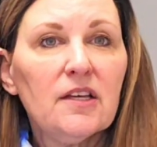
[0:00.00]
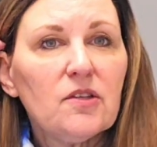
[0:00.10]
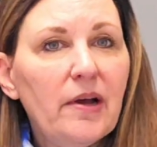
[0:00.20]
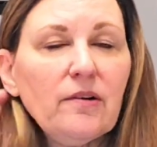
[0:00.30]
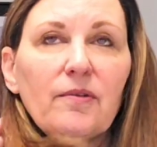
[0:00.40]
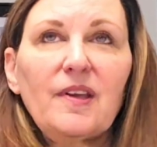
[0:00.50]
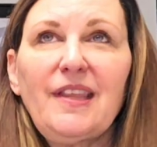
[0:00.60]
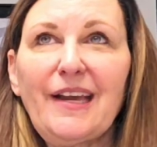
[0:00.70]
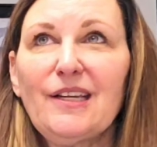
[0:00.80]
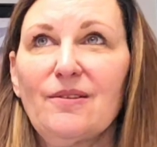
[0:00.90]
So I don't think
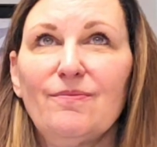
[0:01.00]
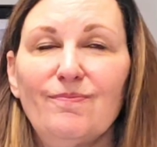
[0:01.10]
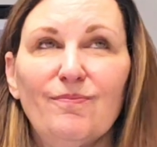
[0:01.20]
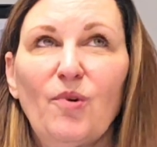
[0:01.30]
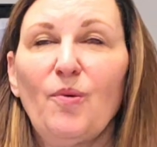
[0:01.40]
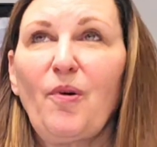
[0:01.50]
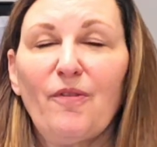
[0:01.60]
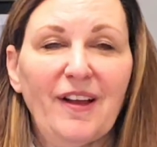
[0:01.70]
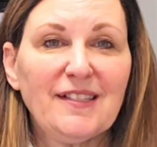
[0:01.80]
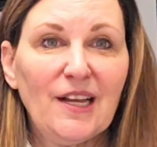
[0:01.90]
that will
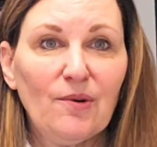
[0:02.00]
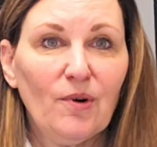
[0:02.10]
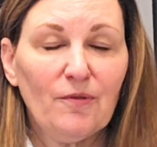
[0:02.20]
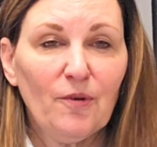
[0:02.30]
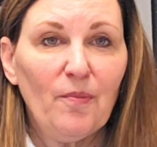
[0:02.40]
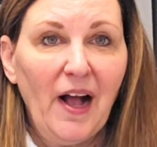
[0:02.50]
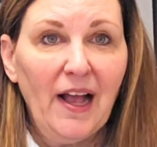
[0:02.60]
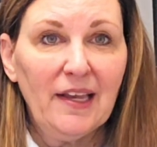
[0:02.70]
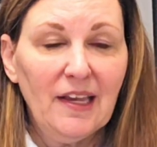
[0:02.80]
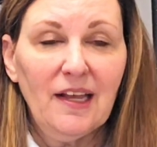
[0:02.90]
prevent anyone from
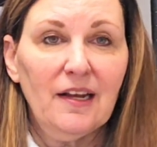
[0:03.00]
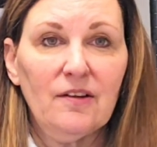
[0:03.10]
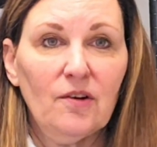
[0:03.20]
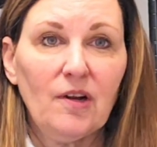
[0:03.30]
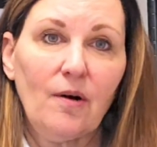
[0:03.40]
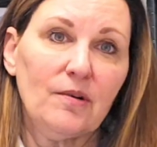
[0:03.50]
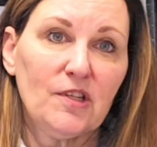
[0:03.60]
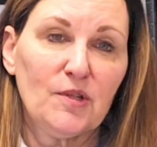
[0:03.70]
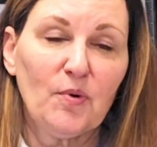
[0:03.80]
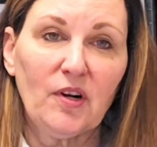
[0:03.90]
buying it. And you could
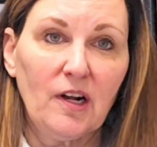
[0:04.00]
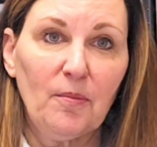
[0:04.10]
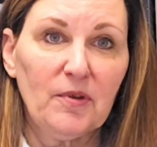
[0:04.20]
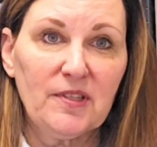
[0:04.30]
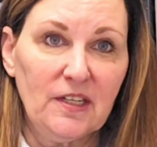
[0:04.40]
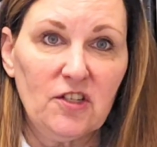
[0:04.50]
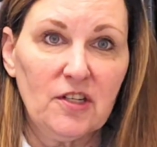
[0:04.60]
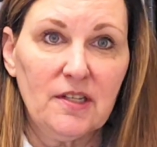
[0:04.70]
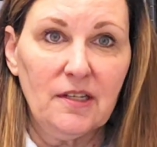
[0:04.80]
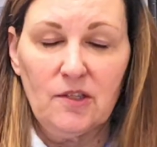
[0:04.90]
always just put a couple
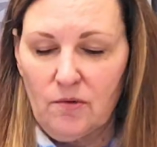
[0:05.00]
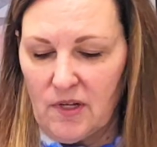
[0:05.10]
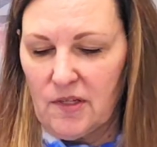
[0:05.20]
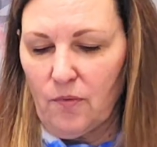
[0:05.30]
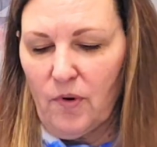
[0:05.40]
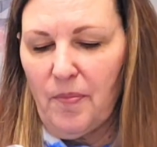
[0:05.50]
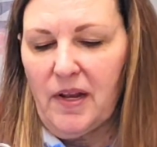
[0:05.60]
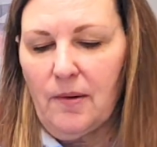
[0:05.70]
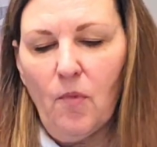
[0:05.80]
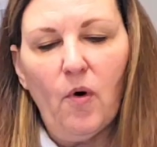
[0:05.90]
stitches in so it doesn't rip
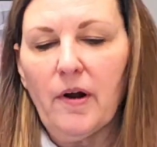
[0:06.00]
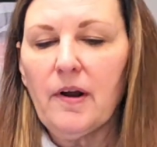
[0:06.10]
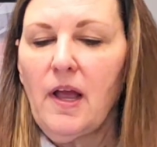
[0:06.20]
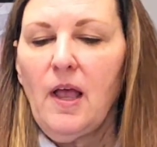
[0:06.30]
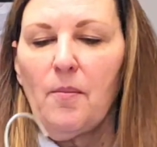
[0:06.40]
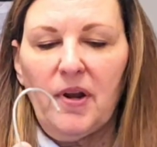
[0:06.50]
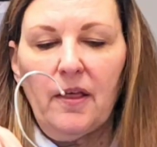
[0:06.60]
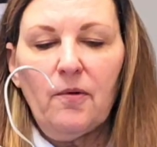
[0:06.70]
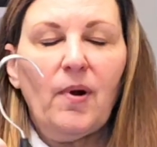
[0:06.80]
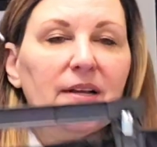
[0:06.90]
anymore. But
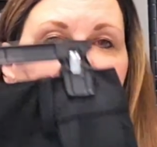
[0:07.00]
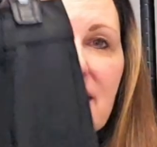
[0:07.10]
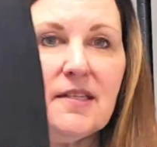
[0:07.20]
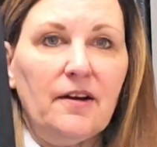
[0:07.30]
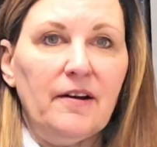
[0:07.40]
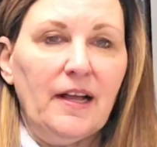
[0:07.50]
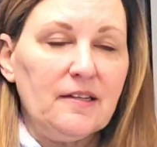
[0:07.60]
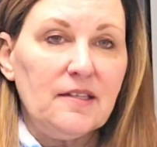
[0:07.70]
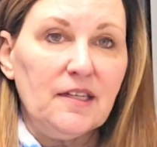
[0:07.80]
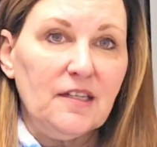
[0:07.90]
otherwise, these are in
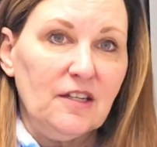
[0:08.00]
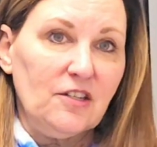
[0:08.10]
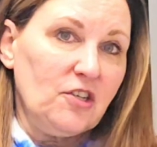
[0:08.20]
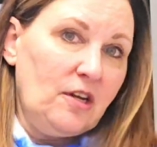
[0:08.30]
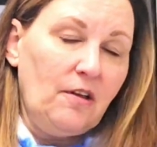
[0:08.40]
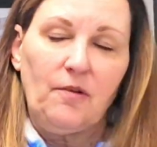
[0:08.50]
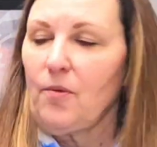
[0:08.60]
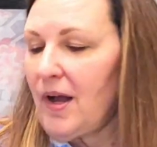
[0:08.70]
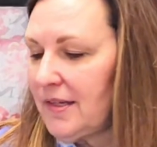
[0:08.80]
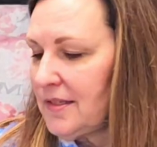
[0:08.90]
excellent condition
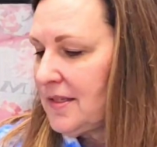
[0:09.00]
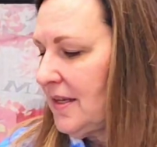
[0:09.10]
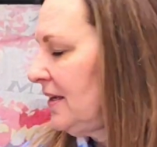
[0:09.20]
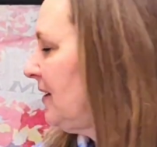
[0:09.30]
otherwise.